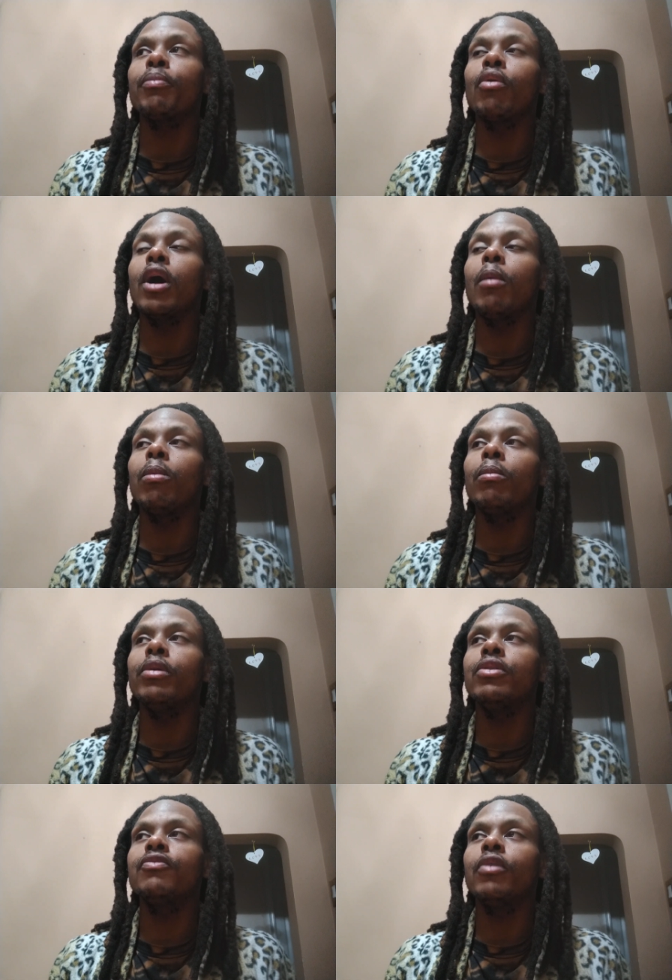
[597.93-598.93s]
problem
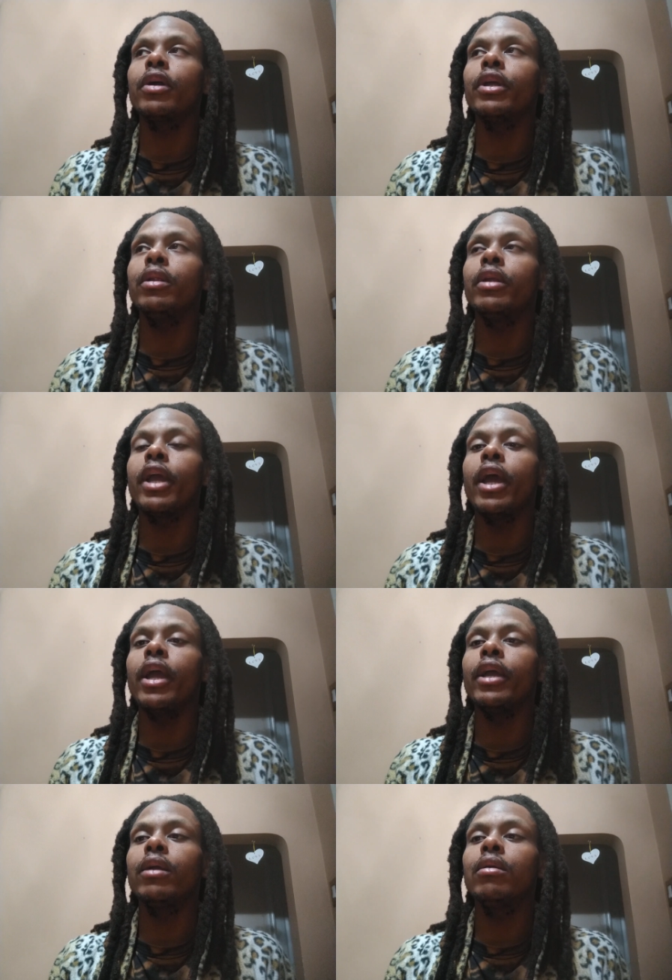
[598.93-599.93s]
is fucking
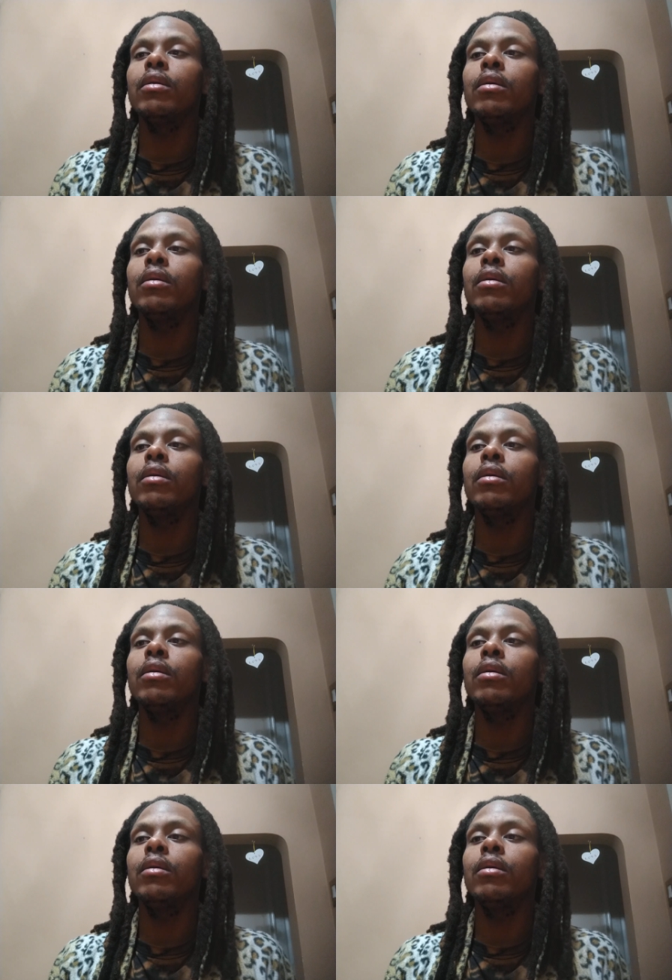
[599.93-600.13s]
Kang.